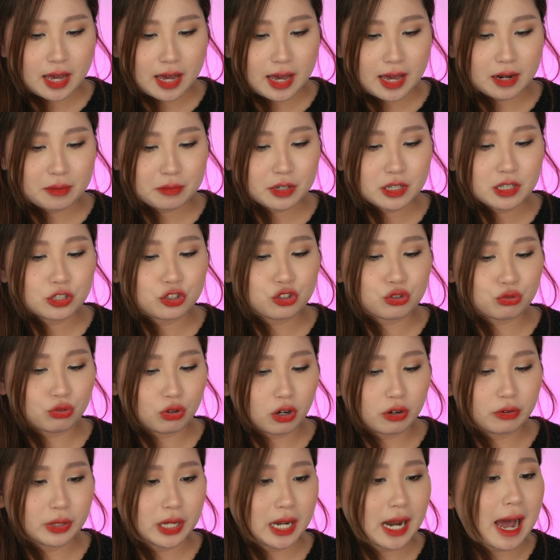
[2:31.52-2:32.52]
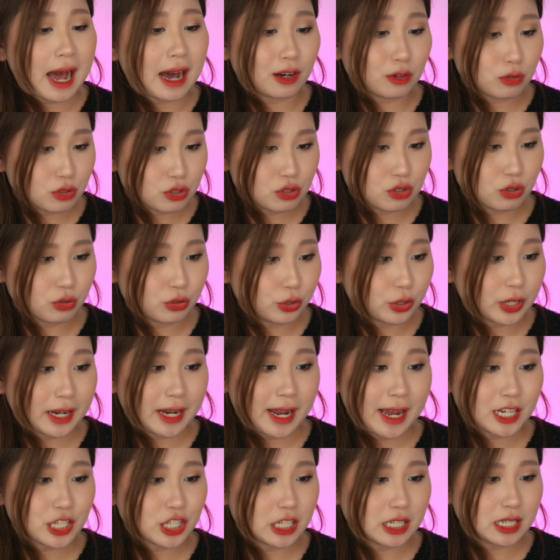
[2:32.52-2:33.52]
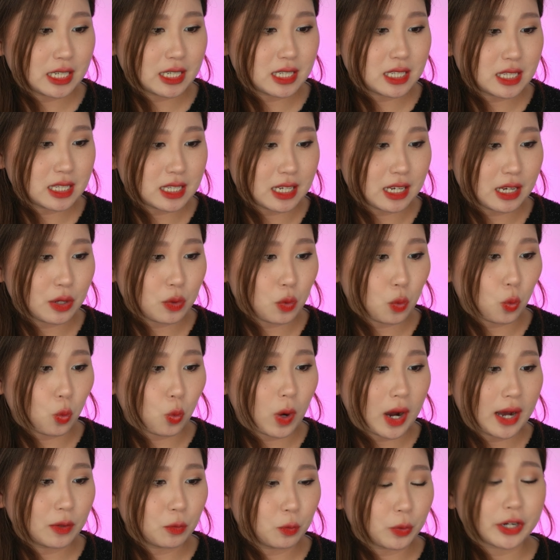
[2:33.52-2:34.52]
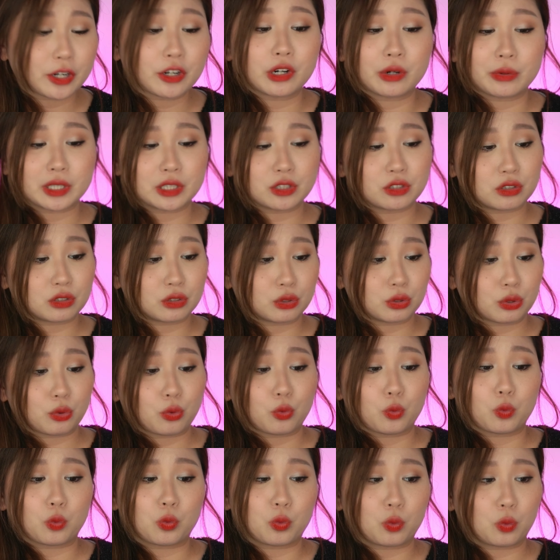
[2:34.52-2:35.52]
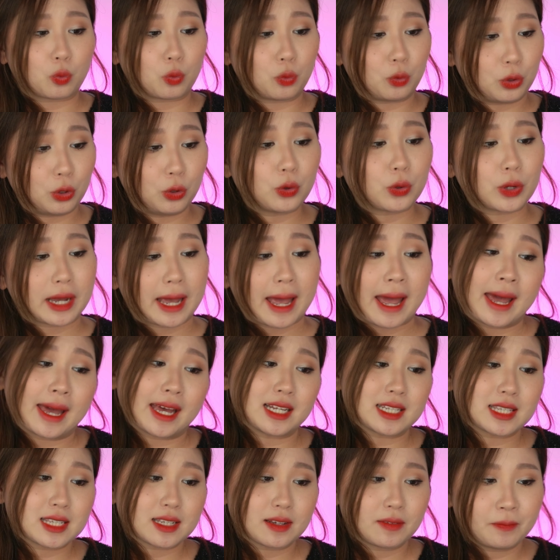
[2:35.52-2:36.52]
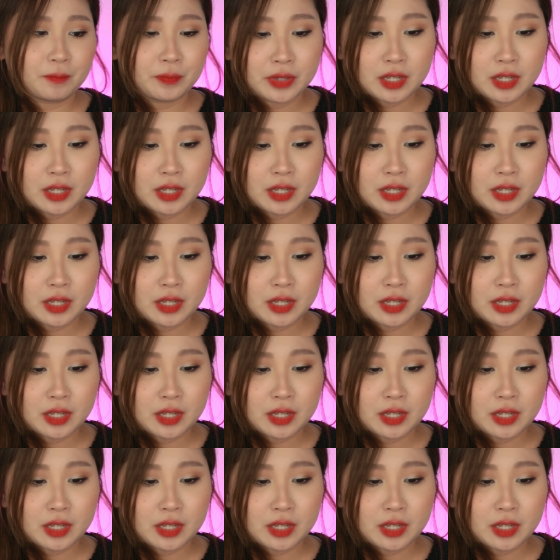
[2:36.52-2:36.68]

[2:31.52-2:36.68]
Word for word: and I'm going to draw it out so you can actually see what we're going to look at.